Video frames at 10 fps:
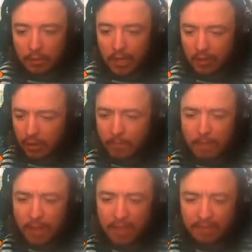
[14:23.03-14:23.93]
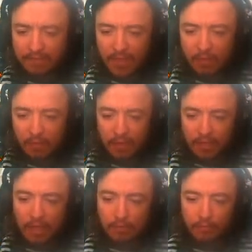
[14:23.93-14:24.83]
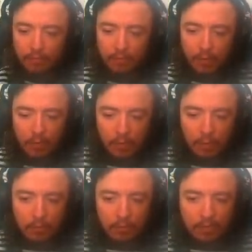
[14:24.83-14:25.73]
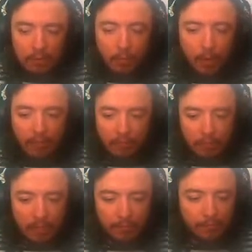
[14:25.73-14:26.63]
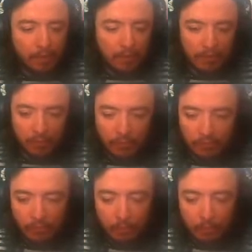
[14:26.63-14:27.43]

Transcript: but I don't know, my mindset like kind of came away from games like this at